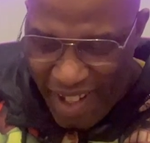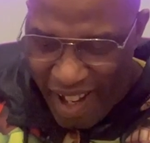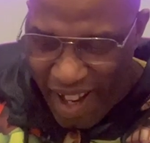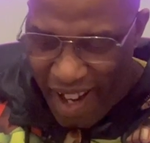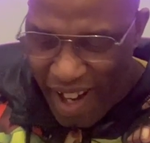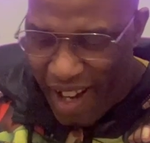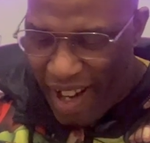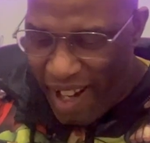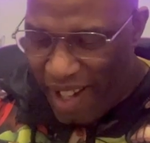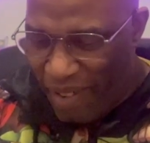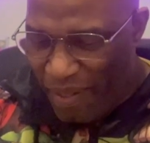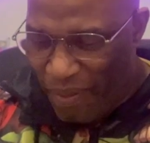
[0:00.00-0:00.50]

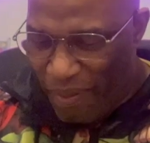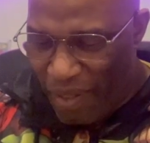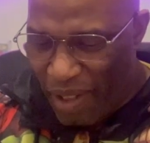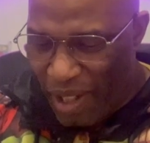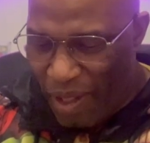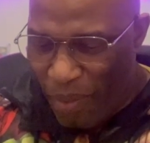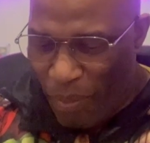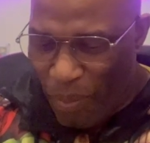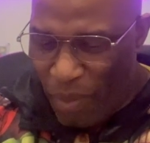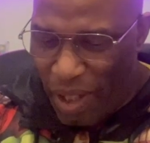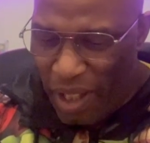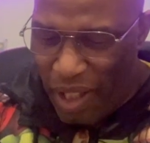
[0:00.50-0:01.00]
right,
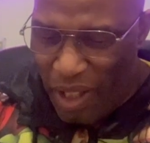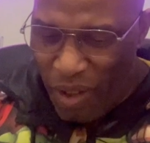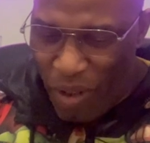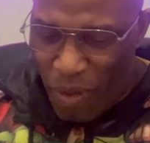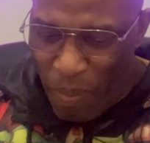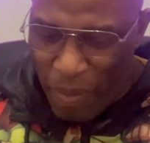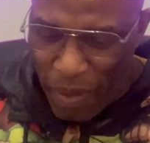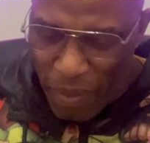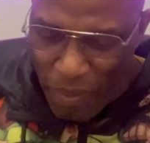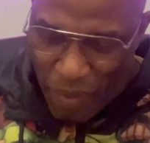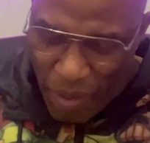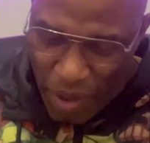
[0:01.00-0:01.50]
it, it
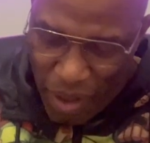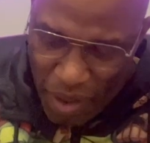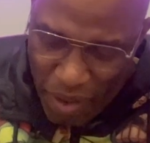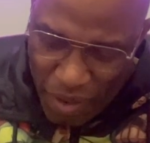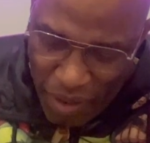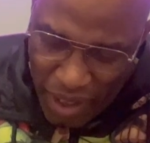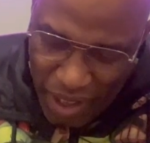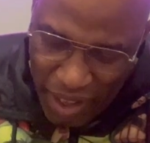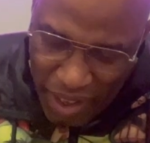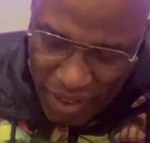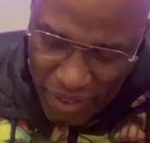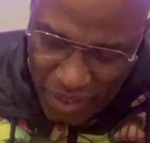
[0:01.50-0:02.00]
opened real
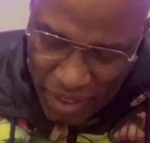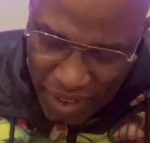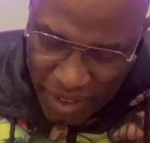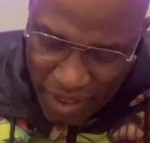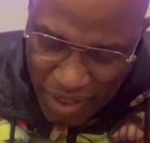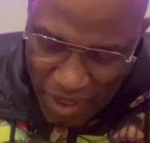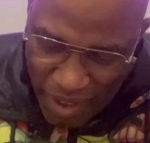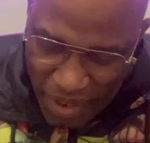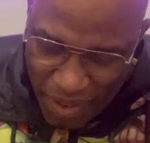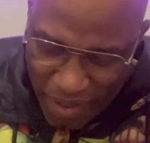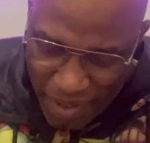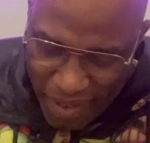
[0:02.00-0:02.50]
easy
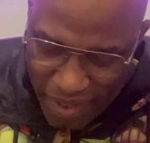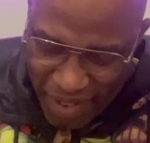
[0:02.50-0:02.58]
too.